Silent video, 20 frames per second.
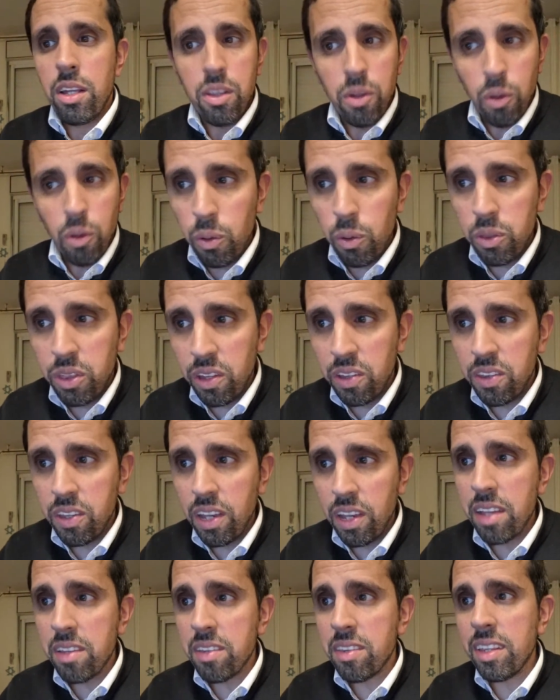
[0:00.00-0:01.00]
The author
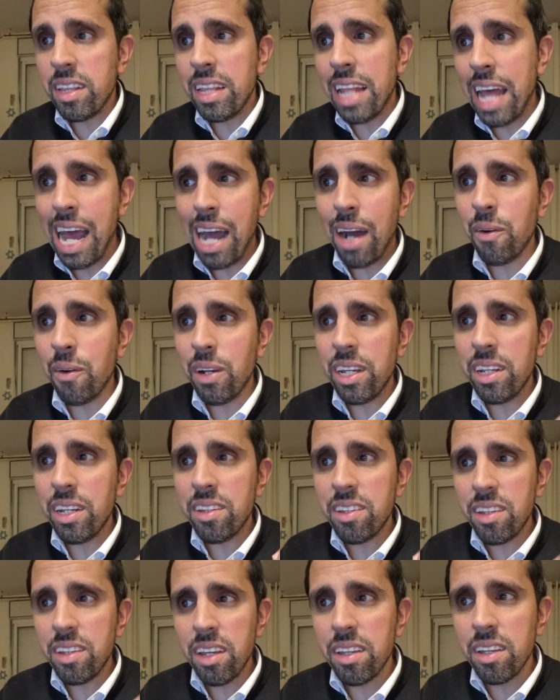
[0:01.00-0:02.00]
says now
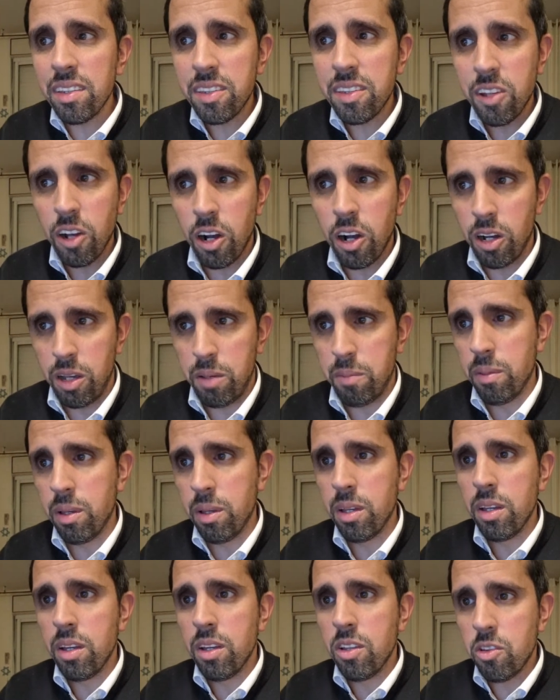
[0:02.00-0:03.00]
it is time
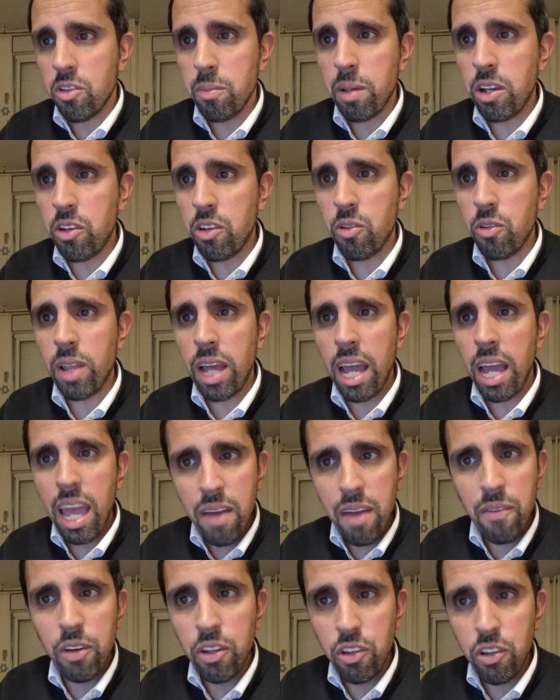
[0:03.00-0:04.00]
to make sure that
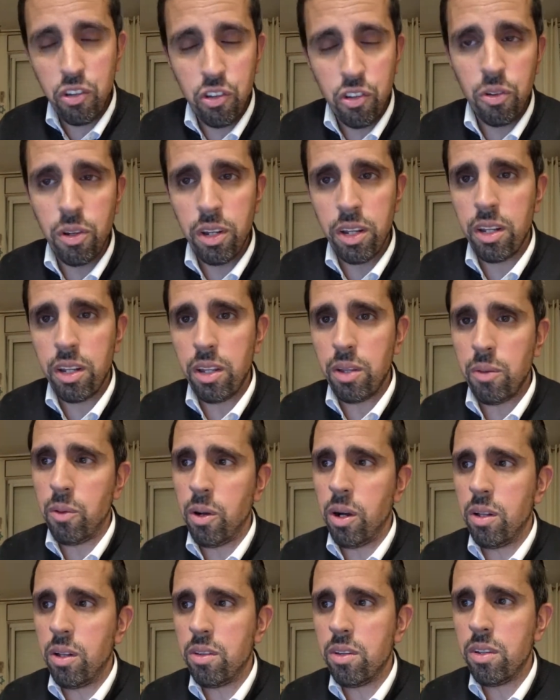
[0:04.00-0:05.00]
every student in the
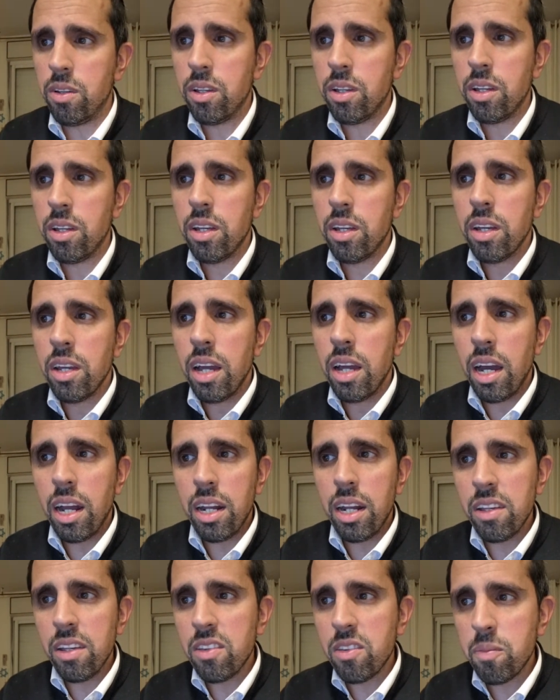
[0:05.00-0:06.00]
world, and
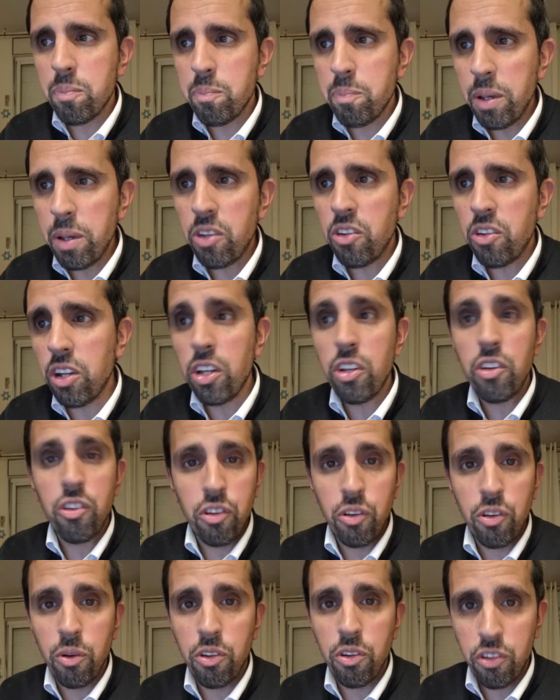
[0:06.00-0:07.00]
especially
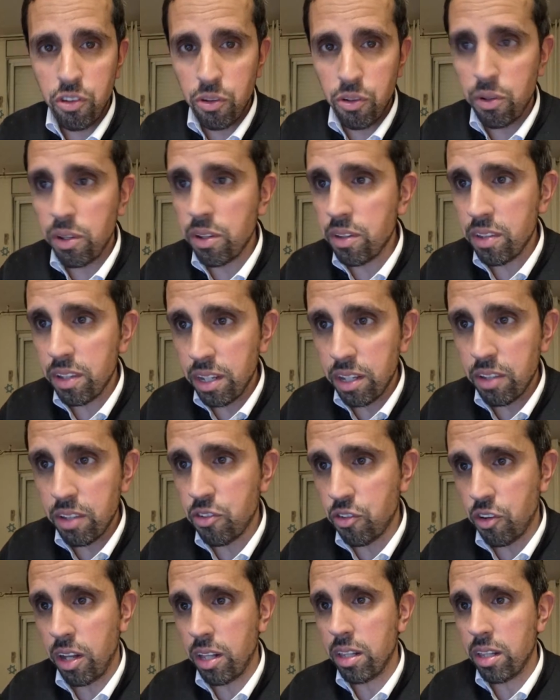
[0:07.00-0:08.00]
Jewish students in
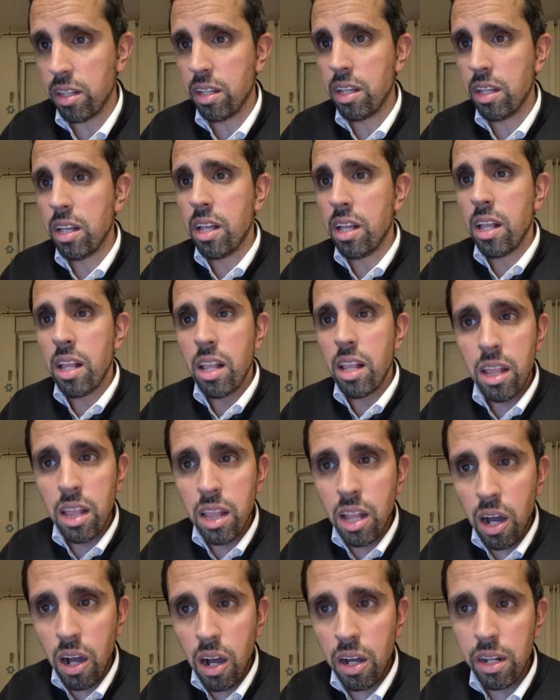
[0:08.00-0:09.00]
Israel,
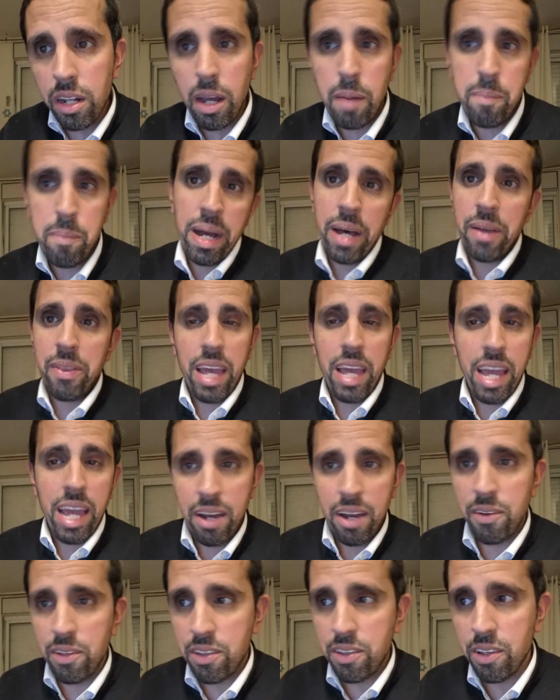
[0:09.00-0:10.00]
learn about their
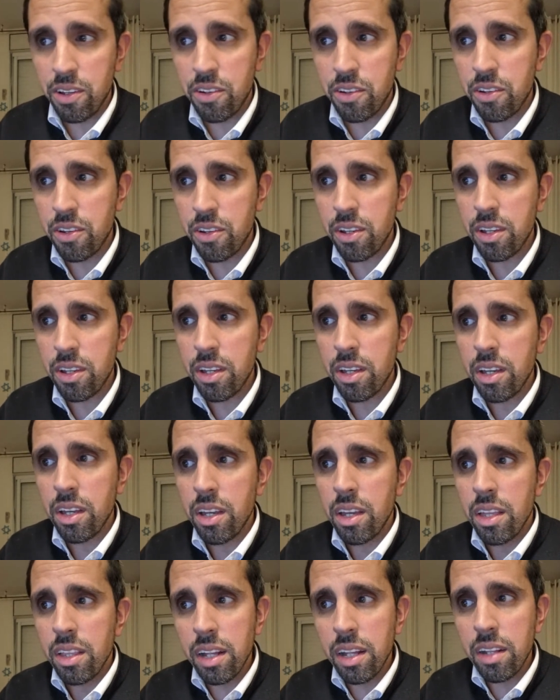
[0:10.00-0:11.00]
heritage.
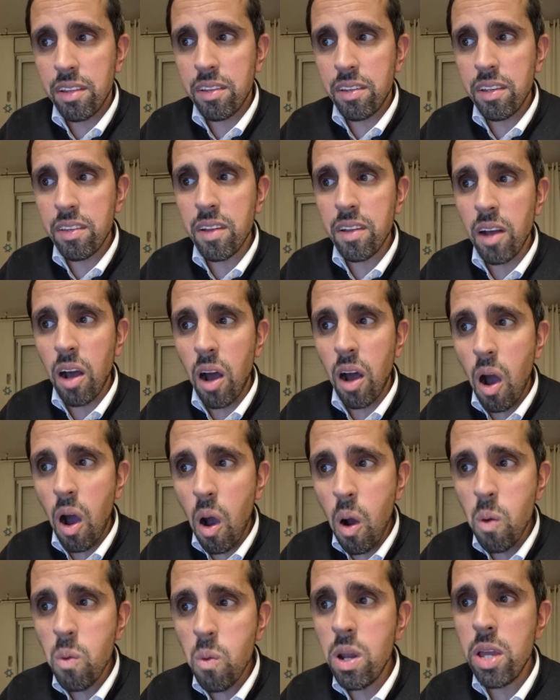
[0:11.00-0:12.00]
That is the
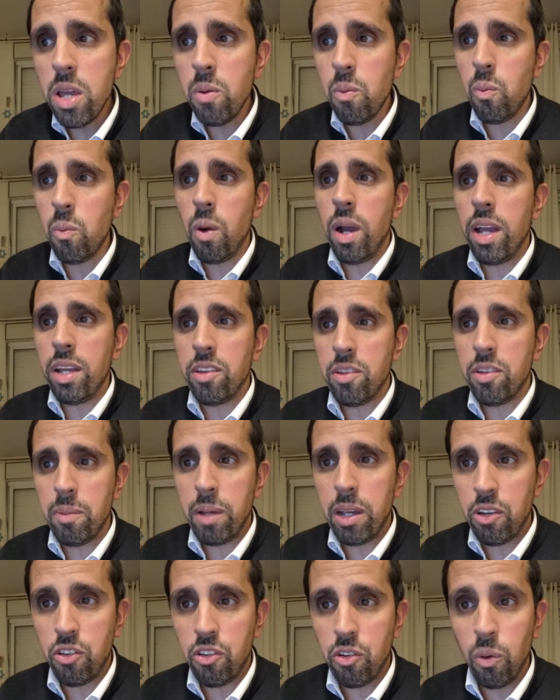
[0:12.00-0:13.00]
only way to make
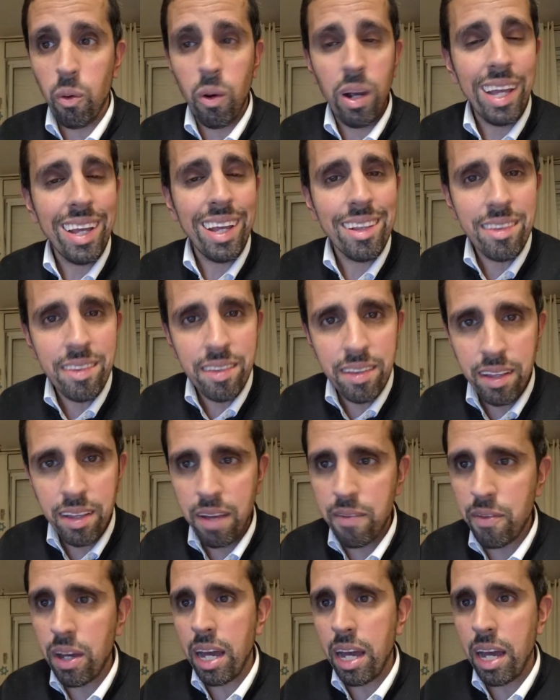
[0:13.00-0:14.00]
sure it
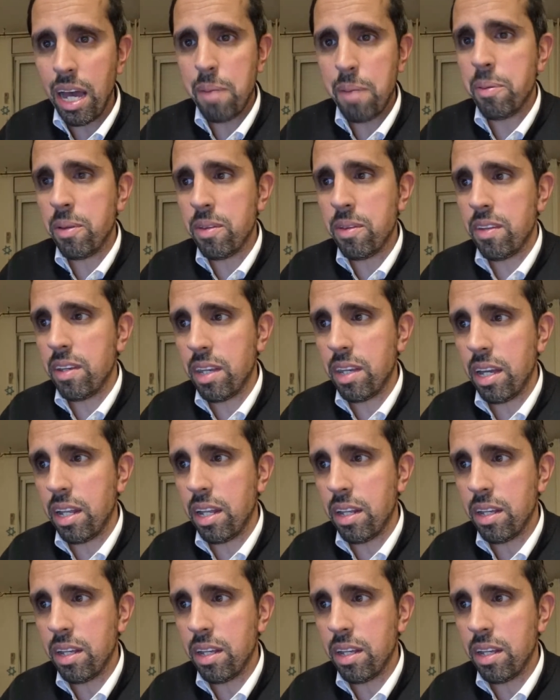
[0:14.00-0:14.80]
never happens again.